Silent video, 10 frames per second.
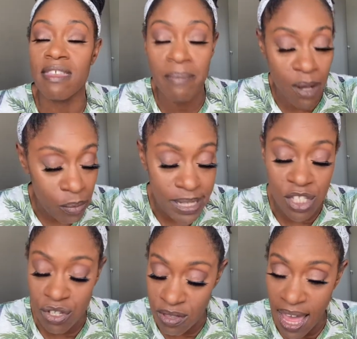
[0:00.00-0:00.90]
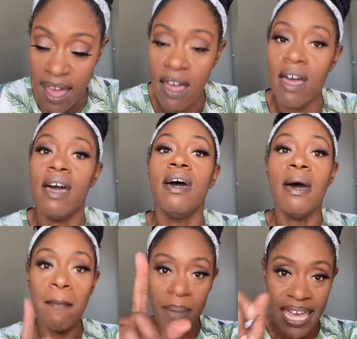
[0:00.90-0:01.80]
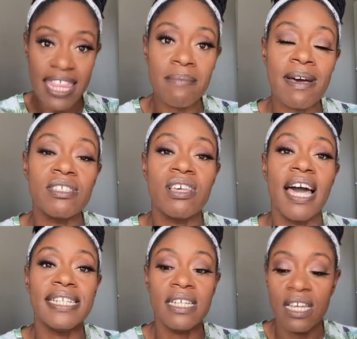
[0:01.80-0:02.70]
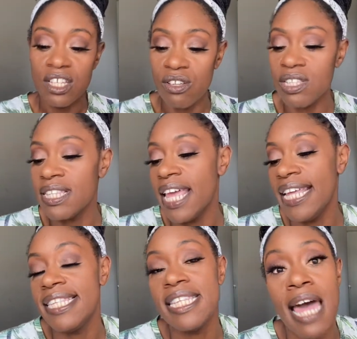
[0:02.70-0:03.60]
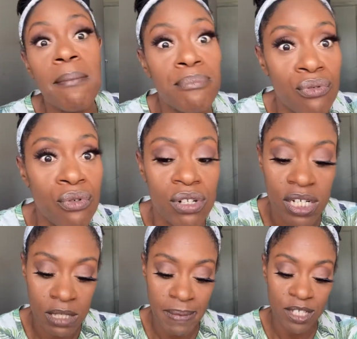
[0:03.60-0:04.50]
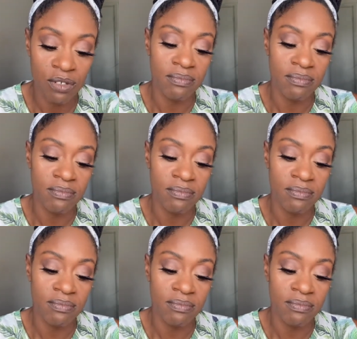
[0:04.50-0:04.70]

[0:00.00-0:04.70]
then by all means do that. But get them outside using into that broad spectrum